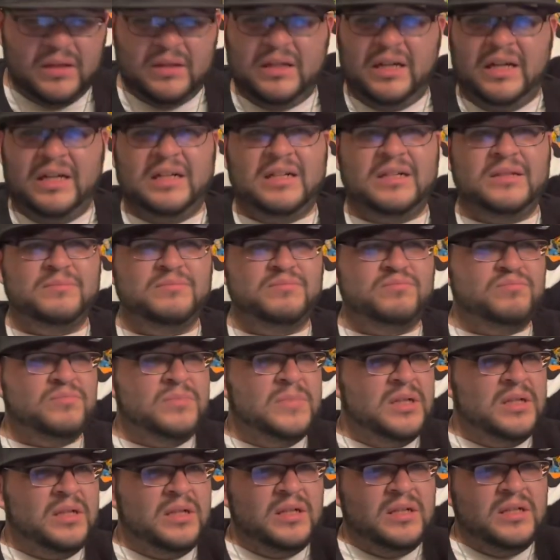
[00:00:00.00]
um,
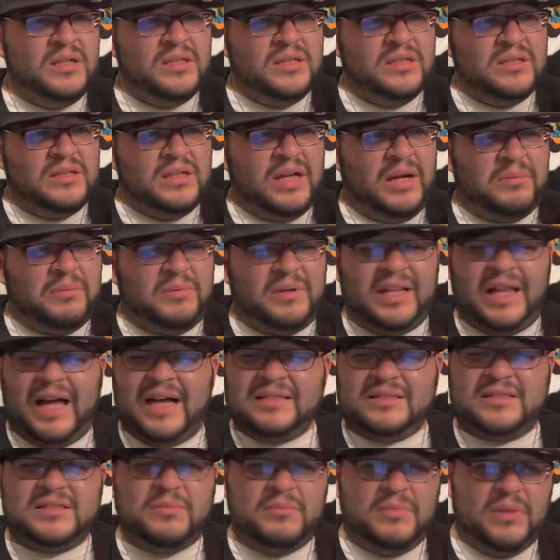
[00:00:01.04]
I'm
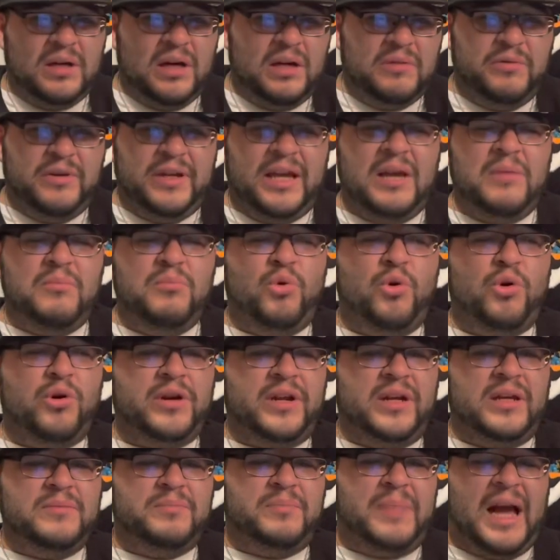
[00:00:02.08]
glad some uh, we getting
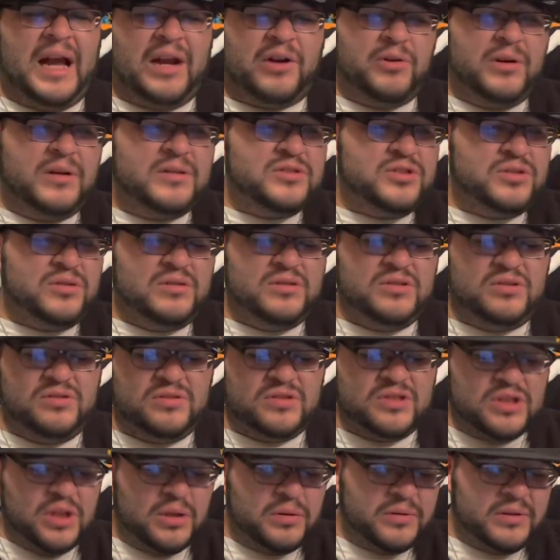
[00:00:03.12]
more background story to
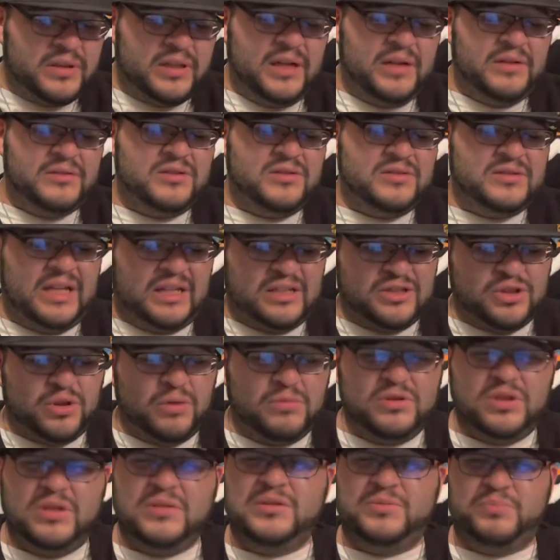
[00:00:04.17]
certain characters. Like
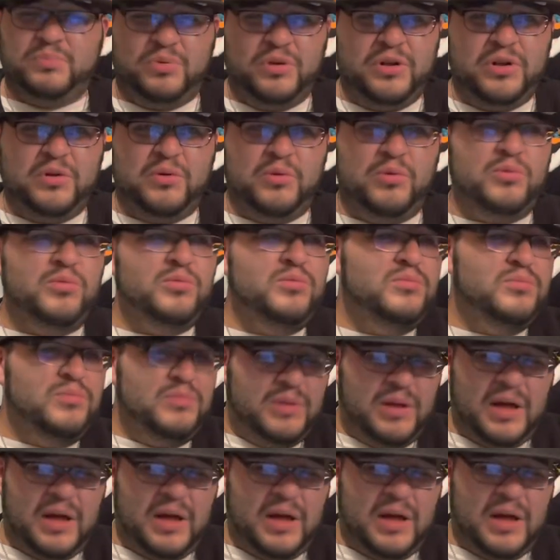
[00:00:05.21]
Shoji is pretty cool.